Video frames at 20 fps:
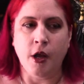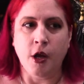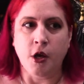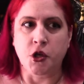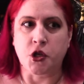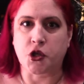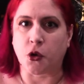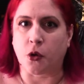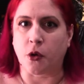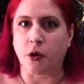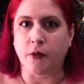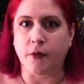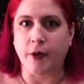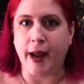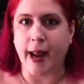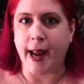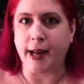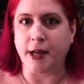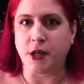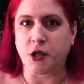short
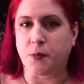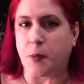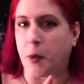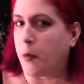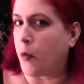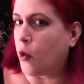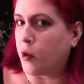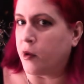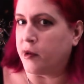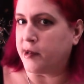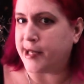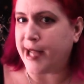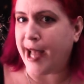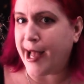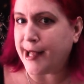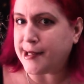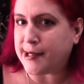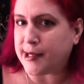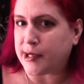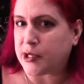range but more
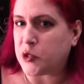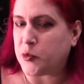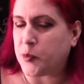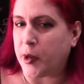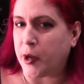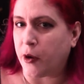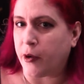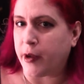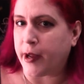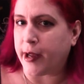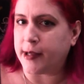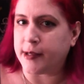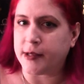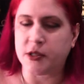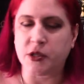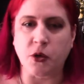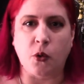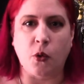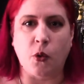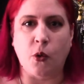intense
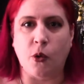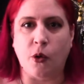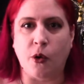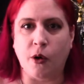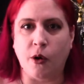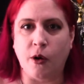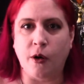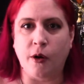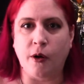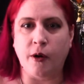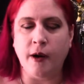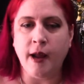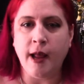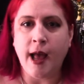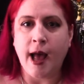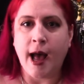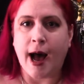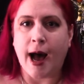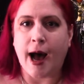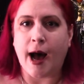experience and
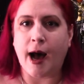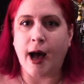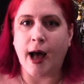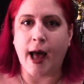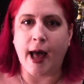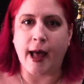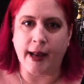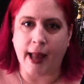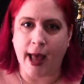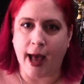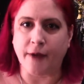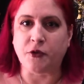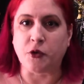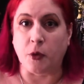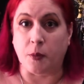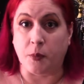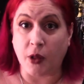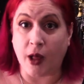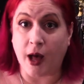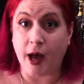have to
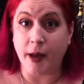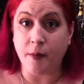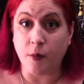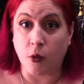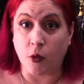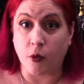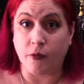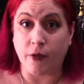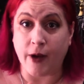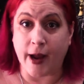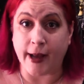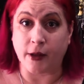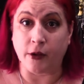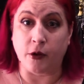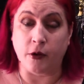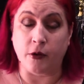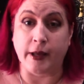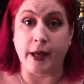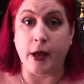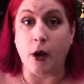apply more
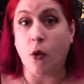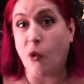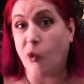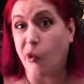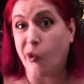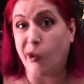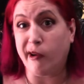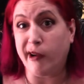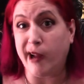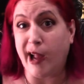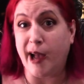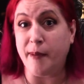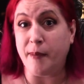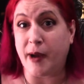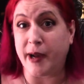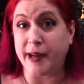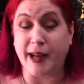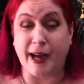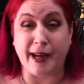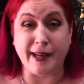regularly, or I
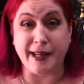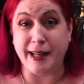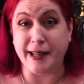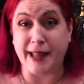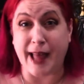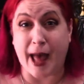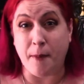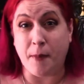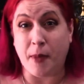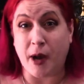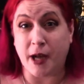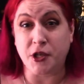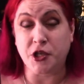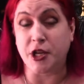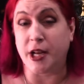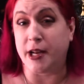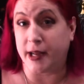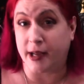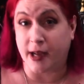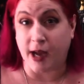might not need that much
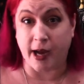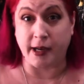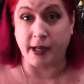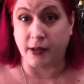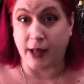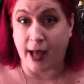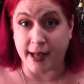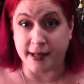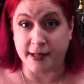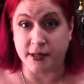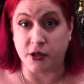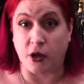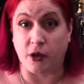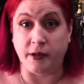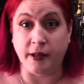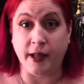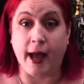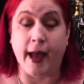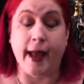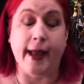and it kind of lasts all
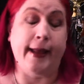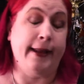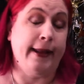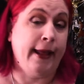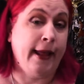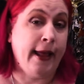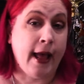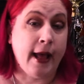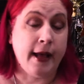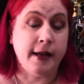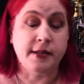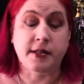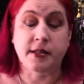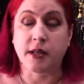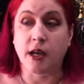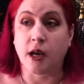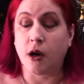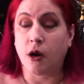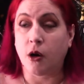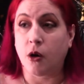night.
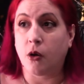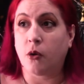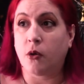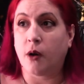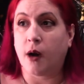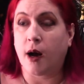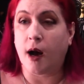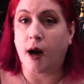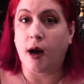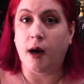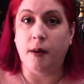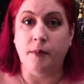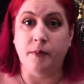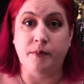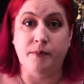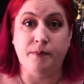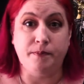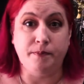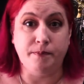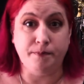
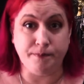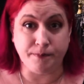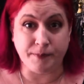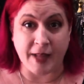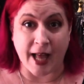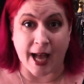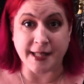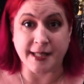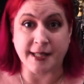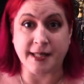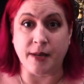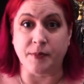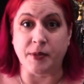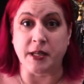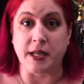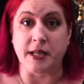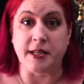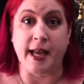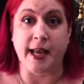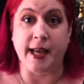So that's something
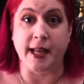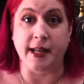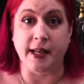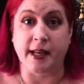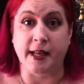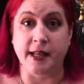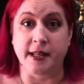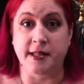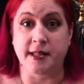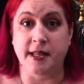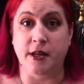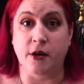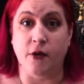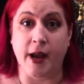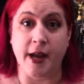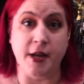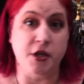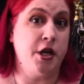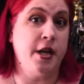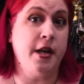to take into
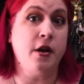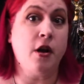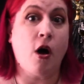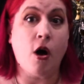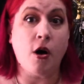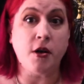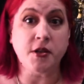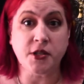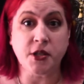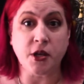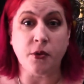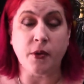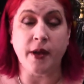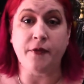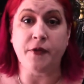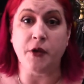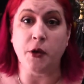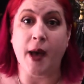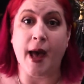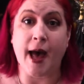consideration. And also
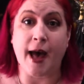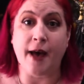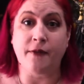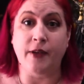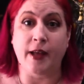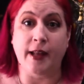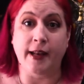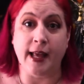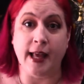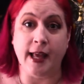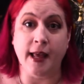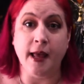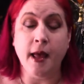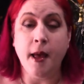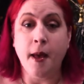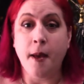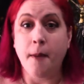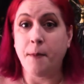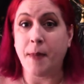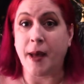if you have any
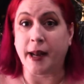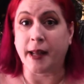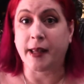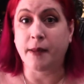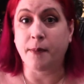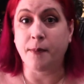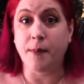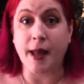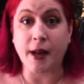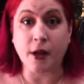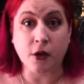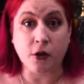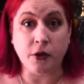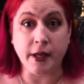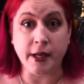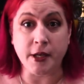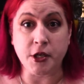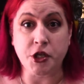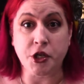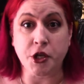medical
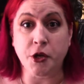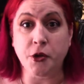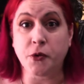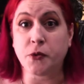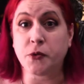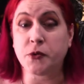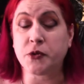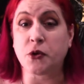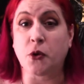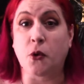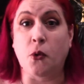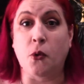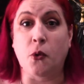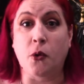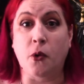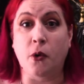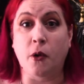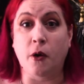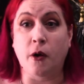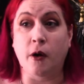issues
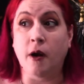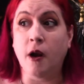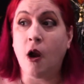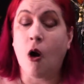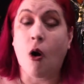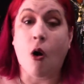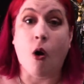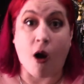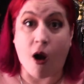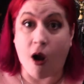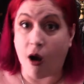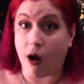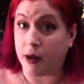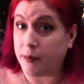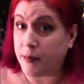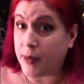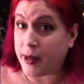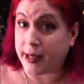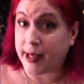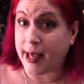or
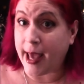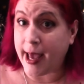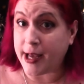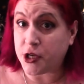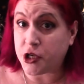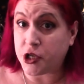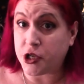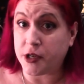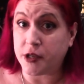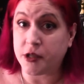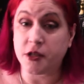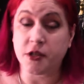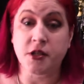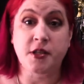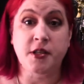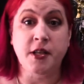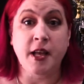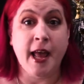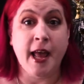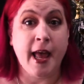on
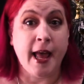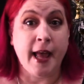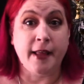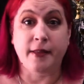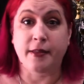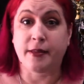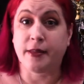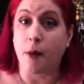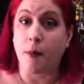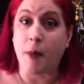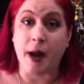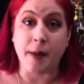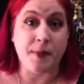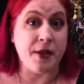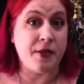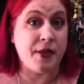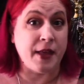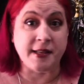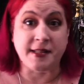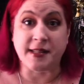medications, there might be
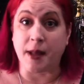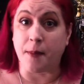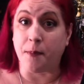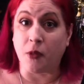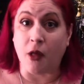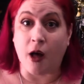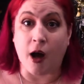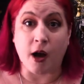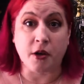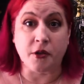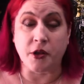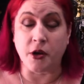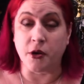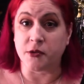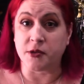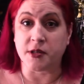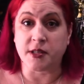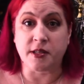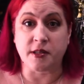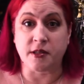things that block
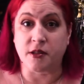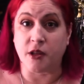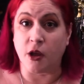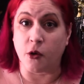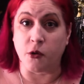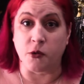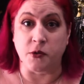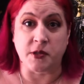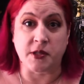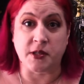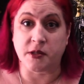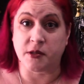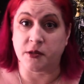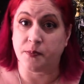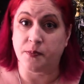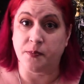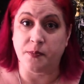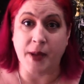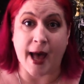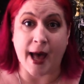those
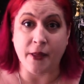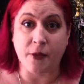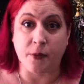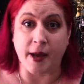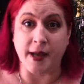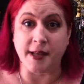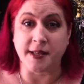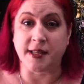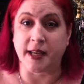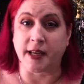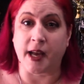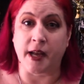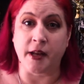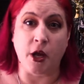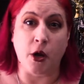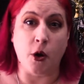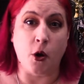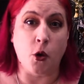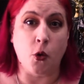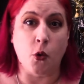pathways. Like I
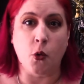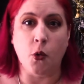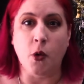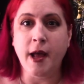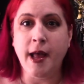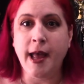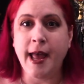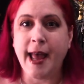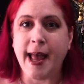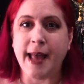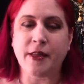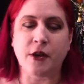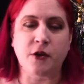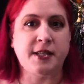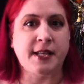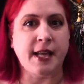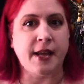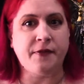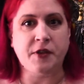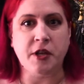know they're
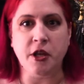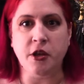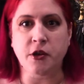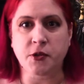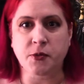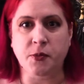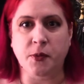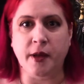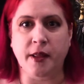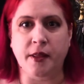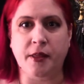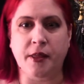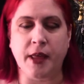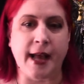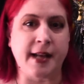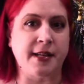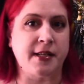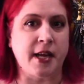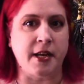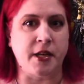safe to use with
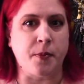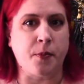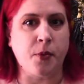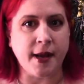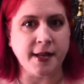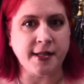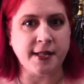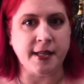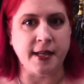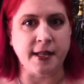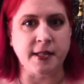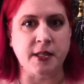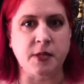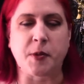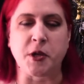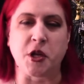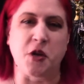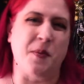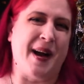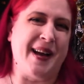antidepressants,
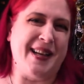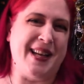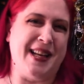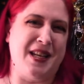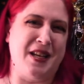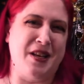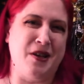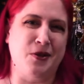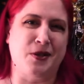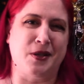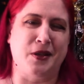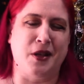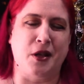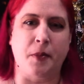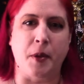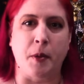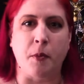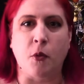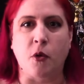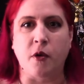but you might need to use a little
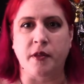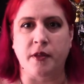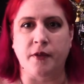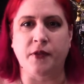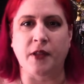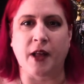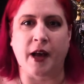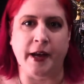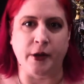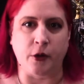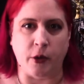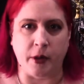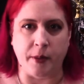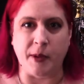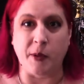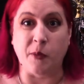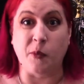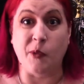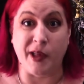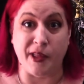bit more of the flying
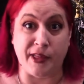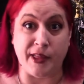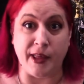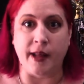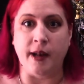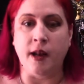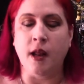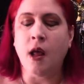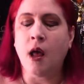ointment with it.